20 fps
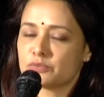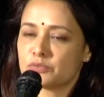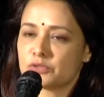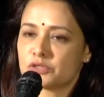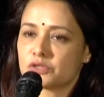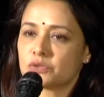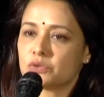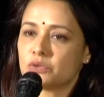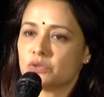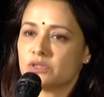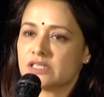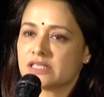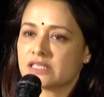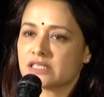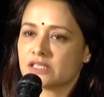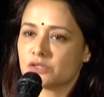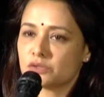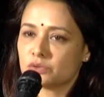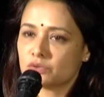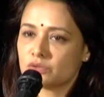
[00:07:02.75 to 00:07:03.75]
from schools
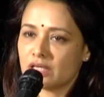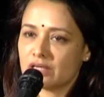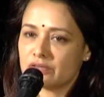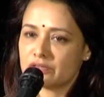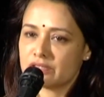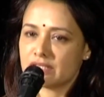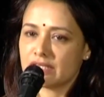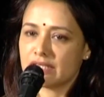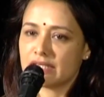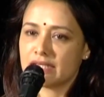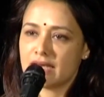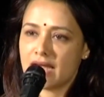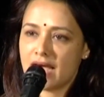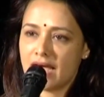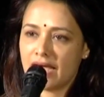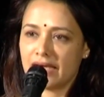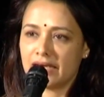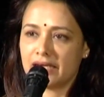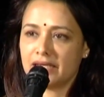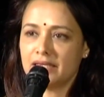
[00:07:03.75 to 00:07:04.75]
in
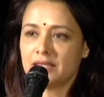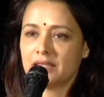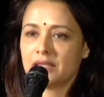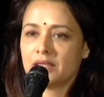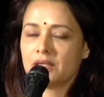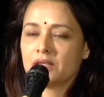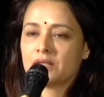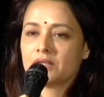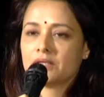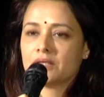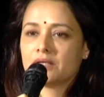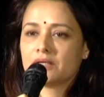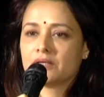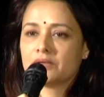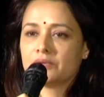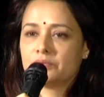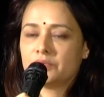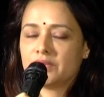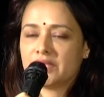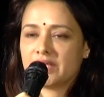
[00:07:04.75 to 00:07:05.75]
2009,
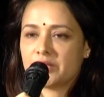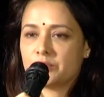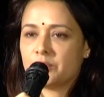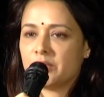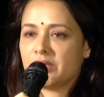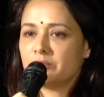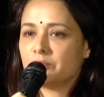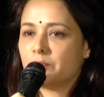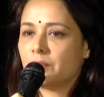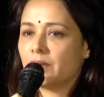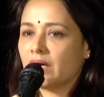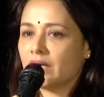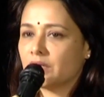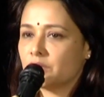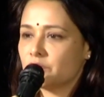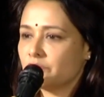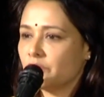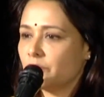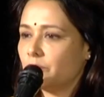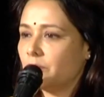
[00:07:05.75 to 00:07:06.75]
we had been
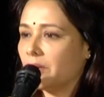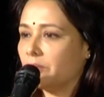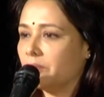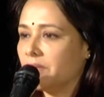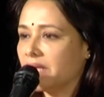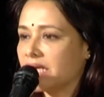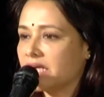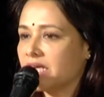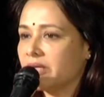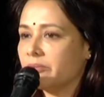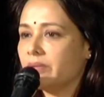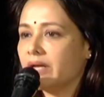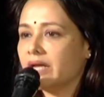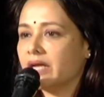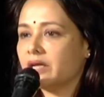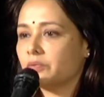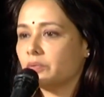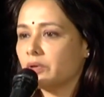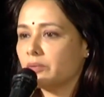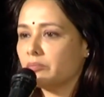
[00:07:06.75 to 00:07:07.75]
part of a public
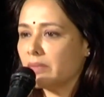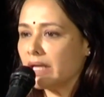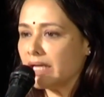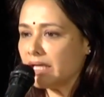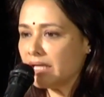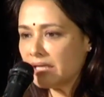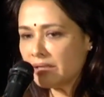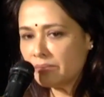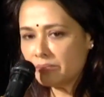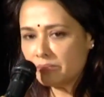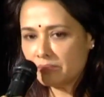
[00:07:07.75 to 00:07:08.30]
debate where many